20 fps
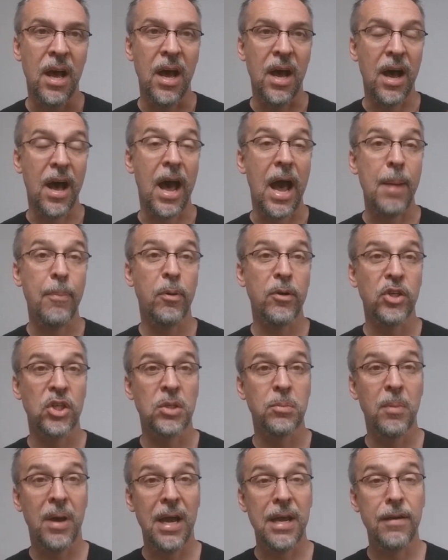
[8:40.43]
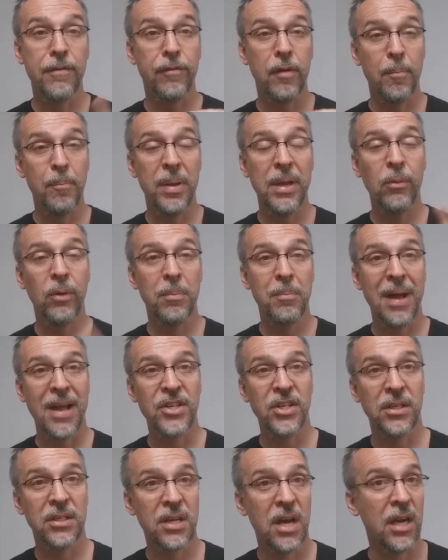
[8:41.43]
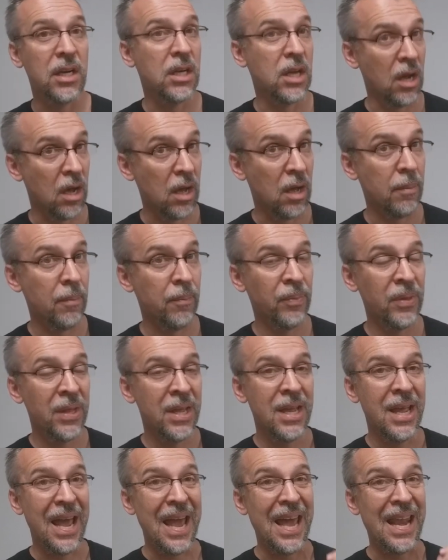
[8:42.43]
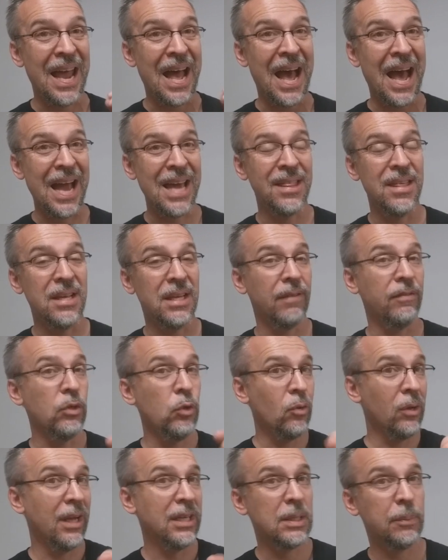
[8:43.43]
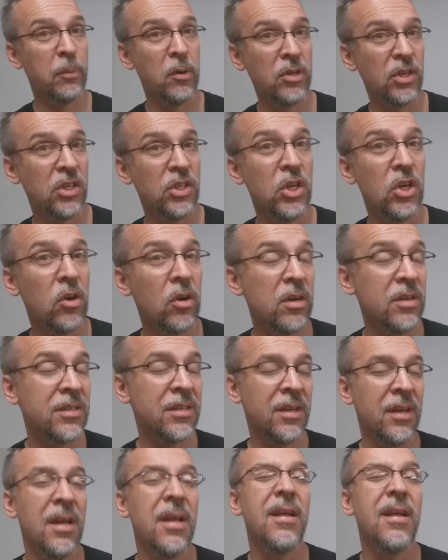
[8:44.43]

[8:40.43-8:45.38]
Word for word: Uh, I purchased mine from penguin magic dot com, and I think if you would like to purchase yours,